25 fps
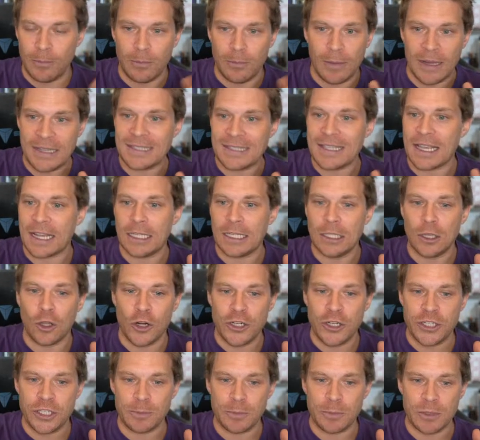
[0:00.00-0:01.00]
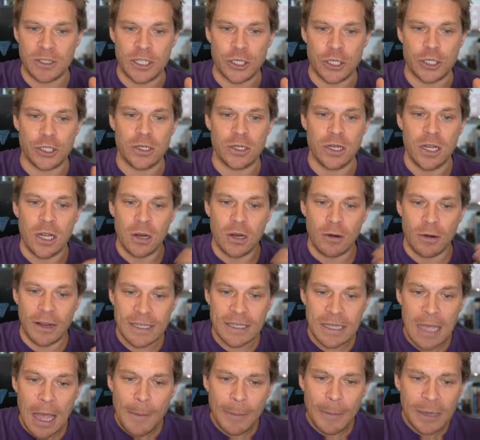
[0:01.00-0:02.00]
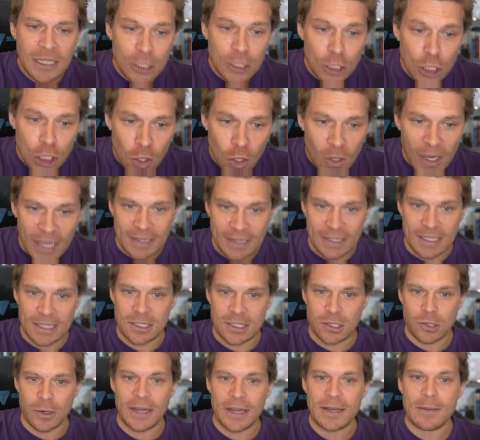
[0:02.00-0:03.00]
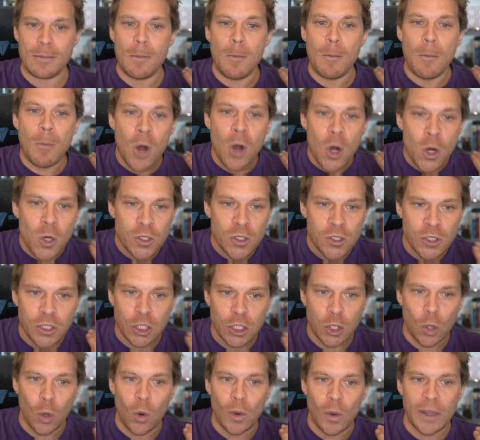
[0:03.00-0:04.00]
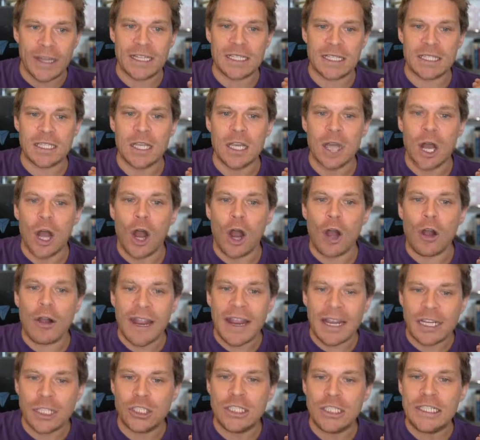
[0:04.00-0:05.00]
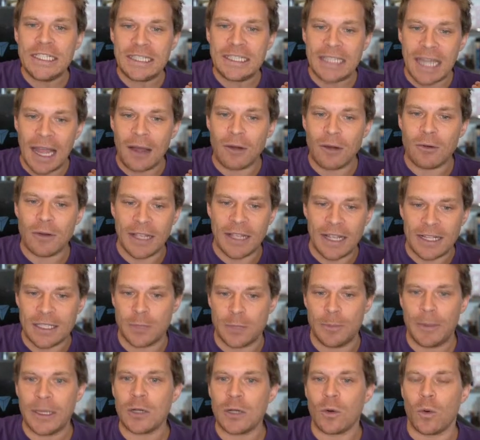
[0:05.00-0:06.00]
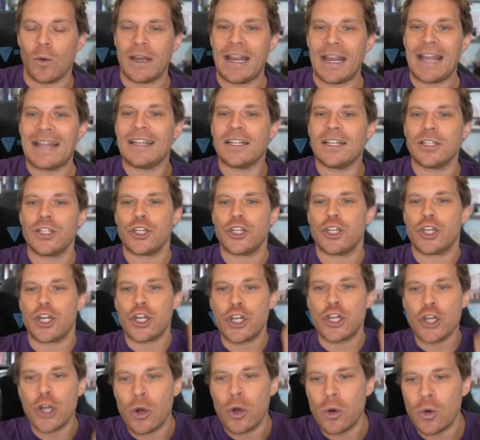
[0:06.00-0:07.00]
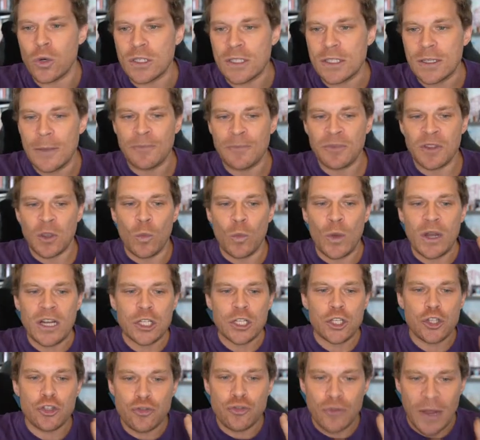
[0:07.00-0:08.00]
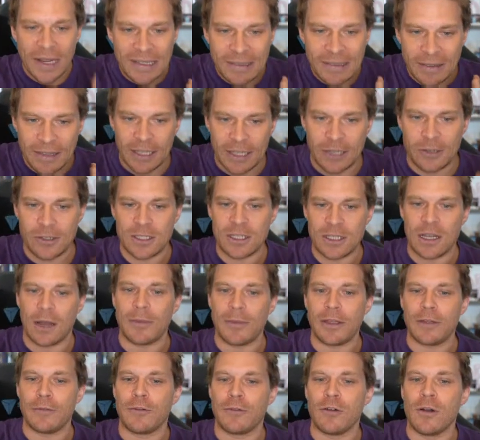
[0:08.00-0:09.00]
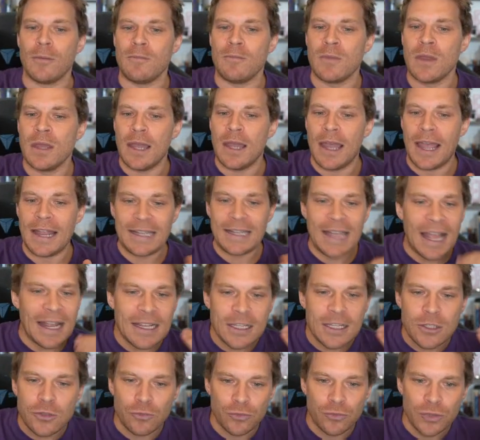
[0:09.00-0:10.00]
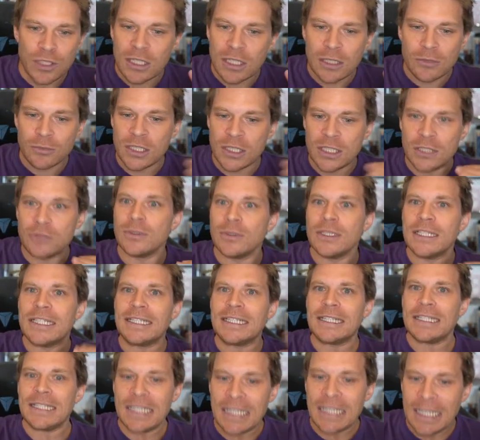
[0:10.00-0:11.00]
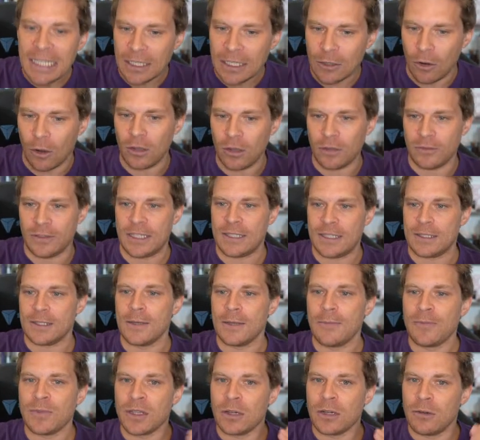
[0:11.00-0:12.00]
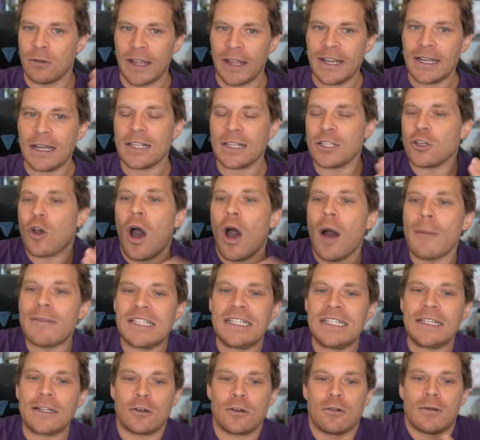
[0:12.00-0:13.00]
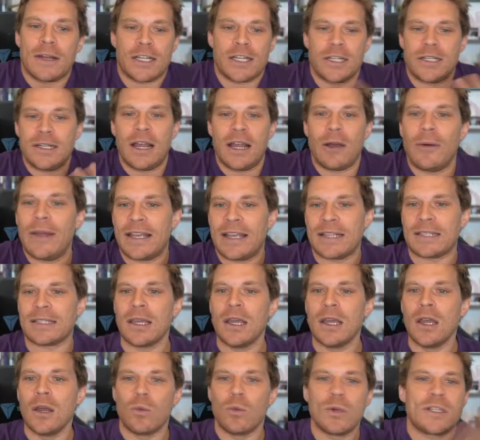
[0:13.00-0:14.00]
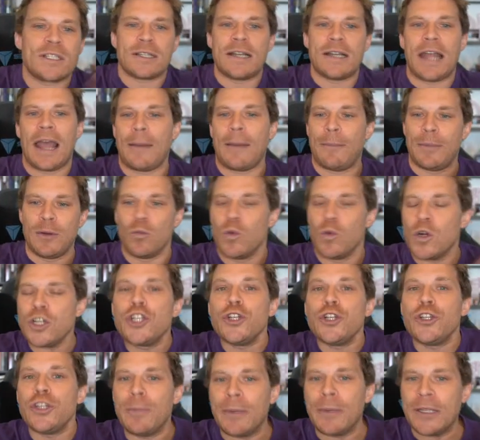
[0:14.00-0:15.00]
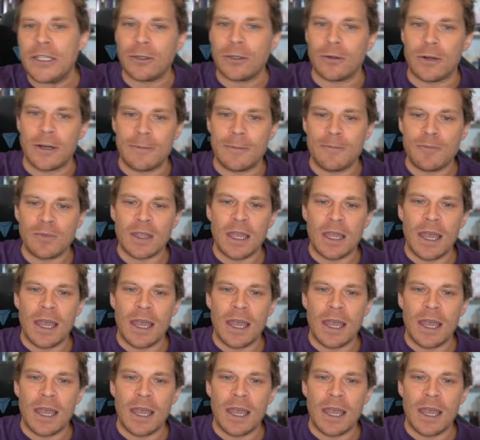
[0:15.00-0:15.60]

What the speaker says: my second largest position, right? But look at this, right? Most of the coins are actually down against Bitcoin. And that just shows where the strength here is coming from. And that is really, really, really key in all of this. right? And so obviously the question now is, what's going to happen? What should you be doing?